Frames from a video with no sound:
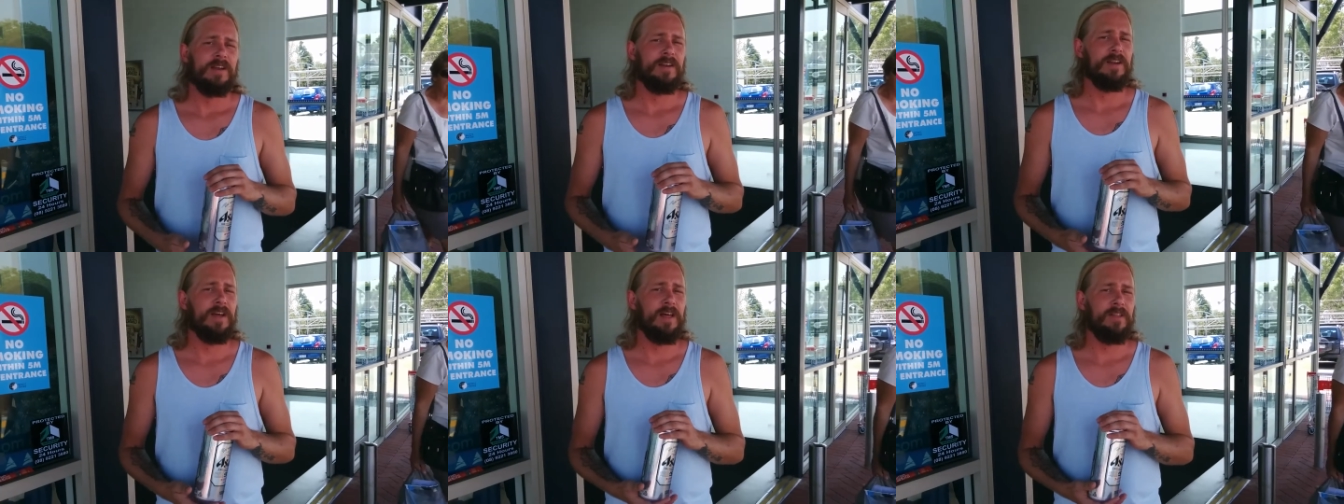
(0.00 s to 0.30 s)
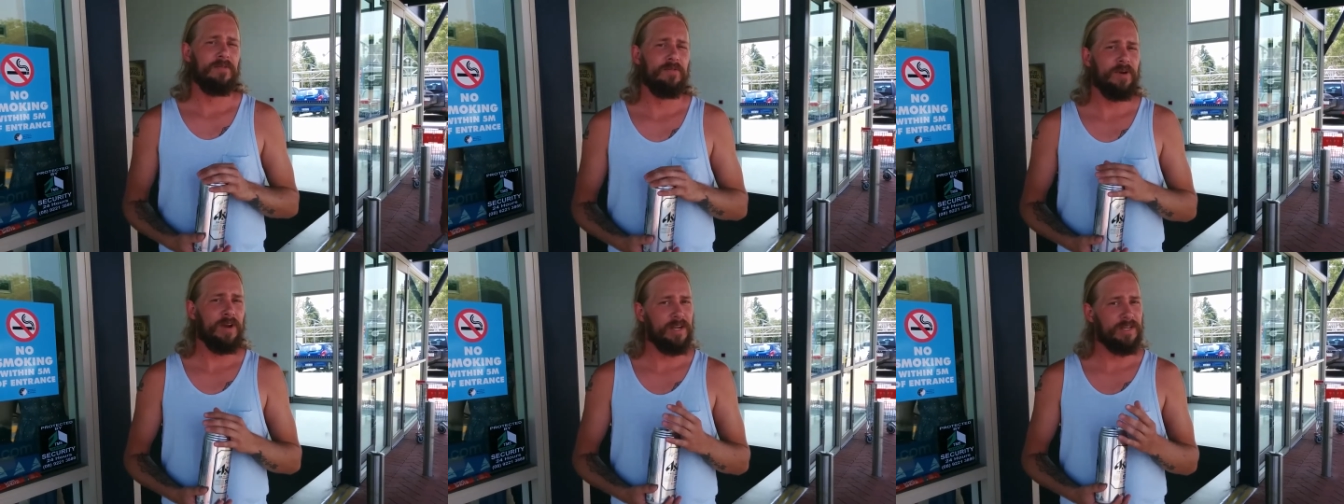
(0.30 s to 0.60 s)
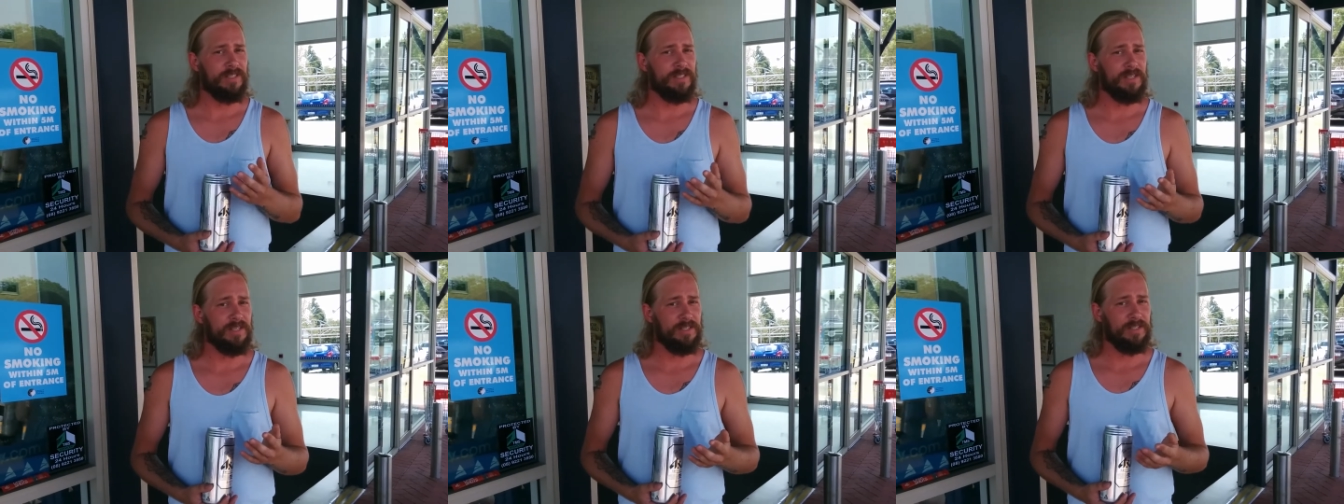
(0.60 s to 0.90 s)
Another
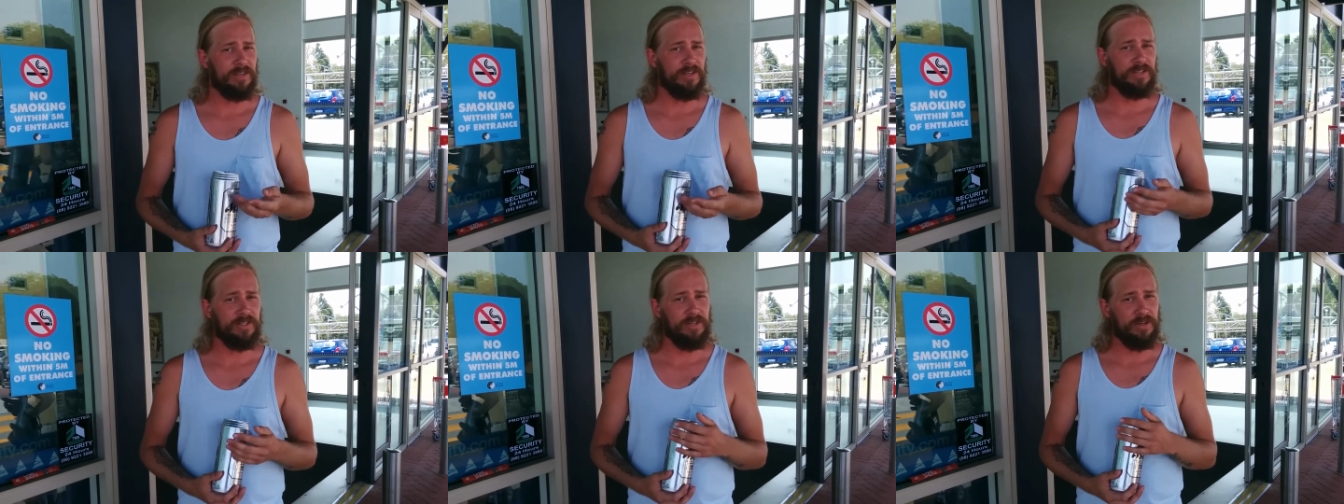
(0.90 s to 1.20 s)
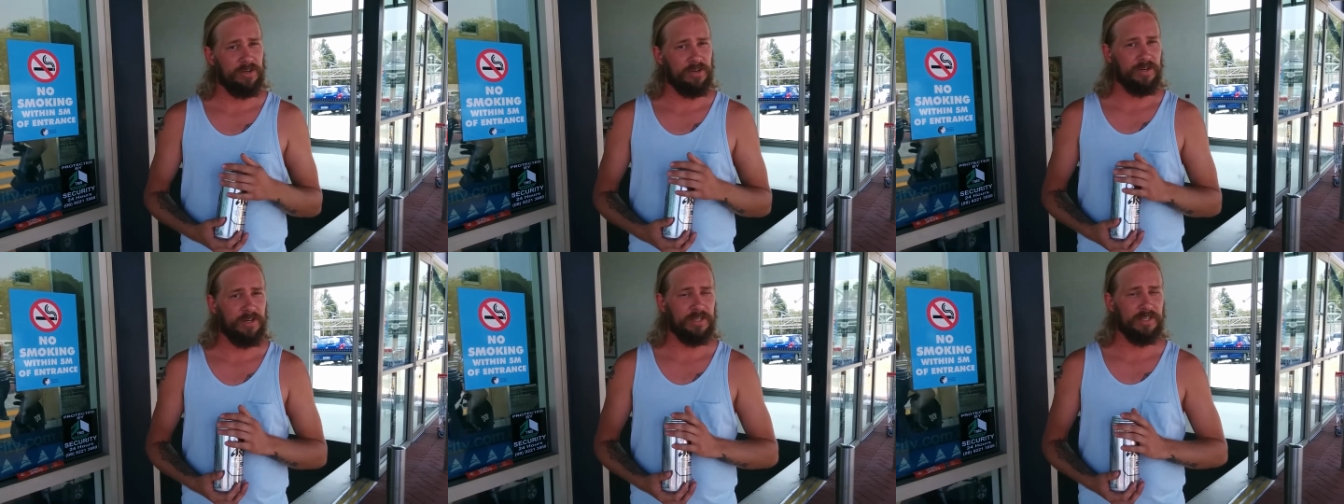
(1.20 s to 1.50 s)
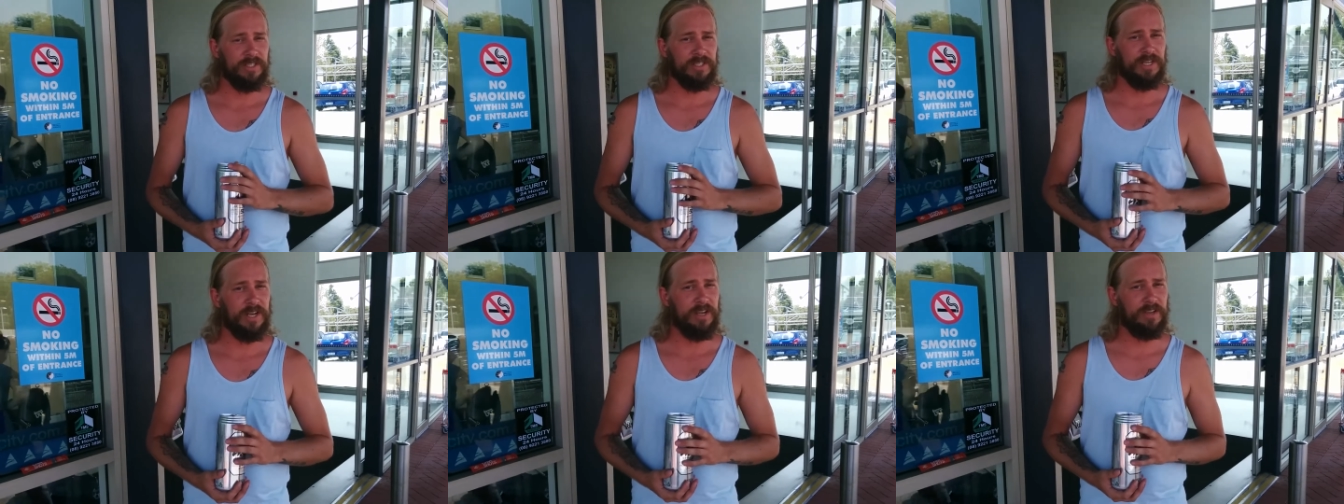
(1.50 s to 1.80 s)
reason is because you
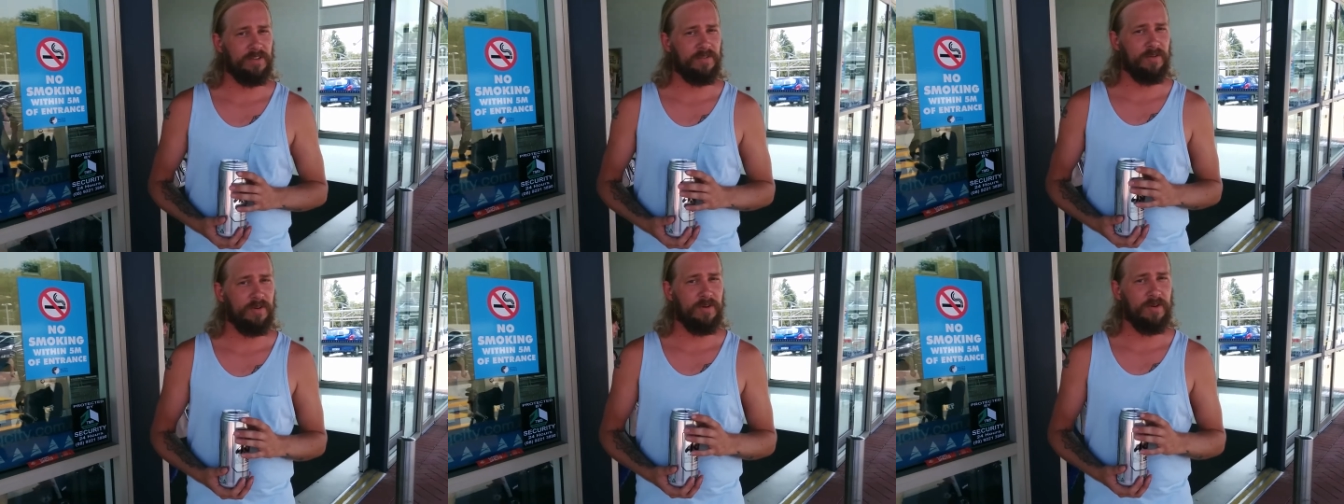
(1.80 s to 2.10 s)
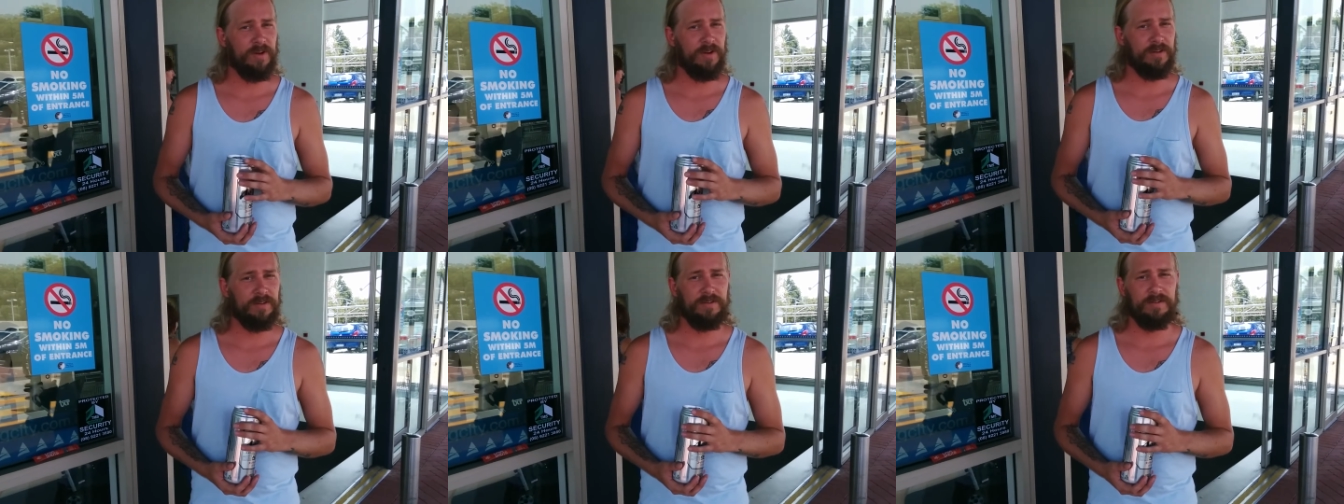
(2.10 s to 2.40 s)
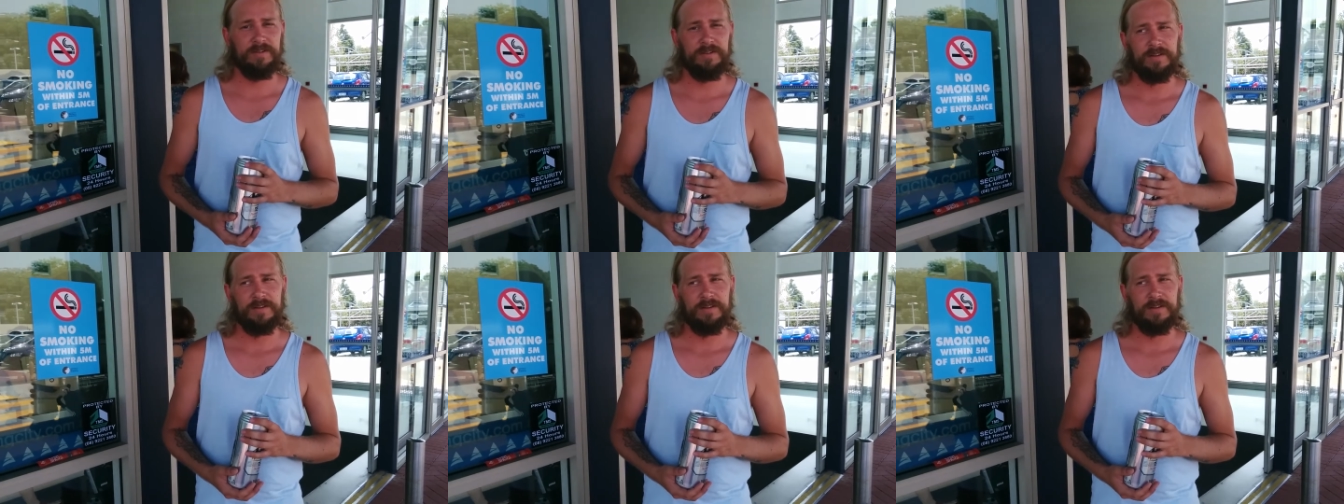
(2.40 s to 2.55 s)
can see through it.